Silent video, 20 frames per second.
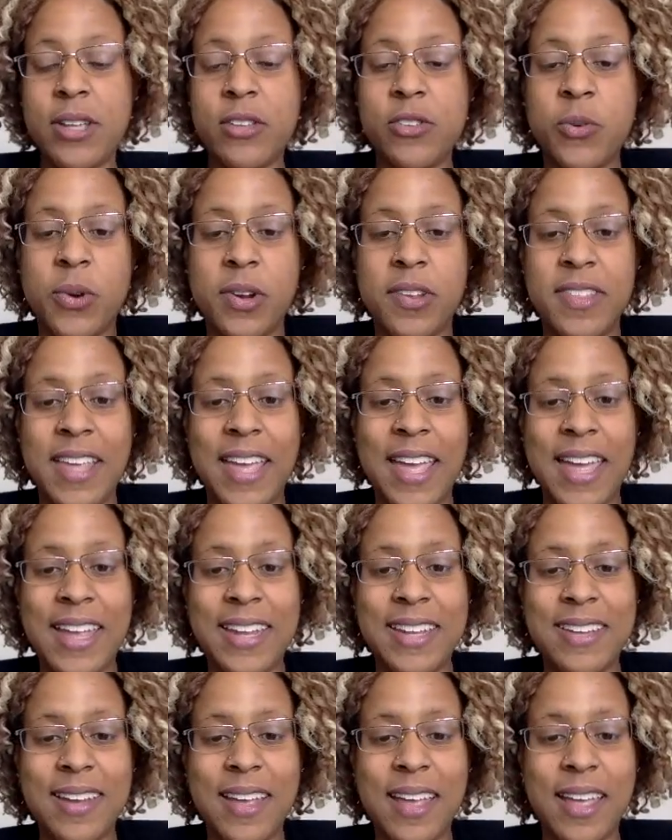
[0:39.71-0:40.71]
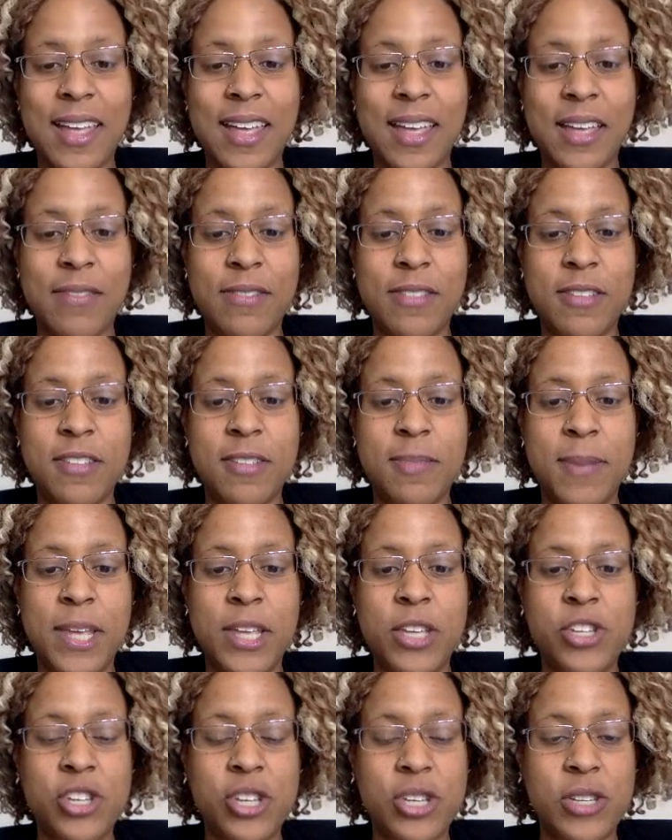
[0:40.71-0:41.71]
towards the end of the
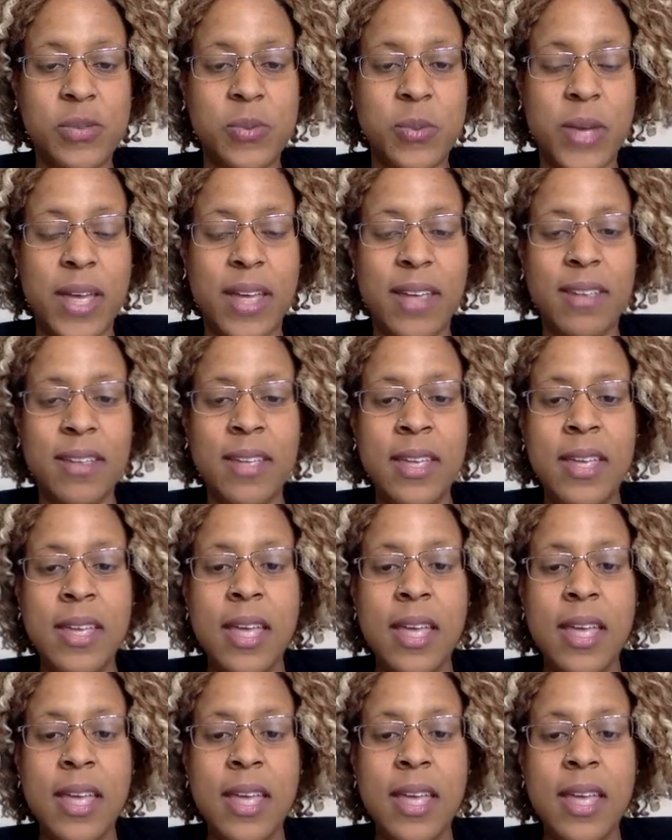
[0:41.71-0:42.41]
speech as well,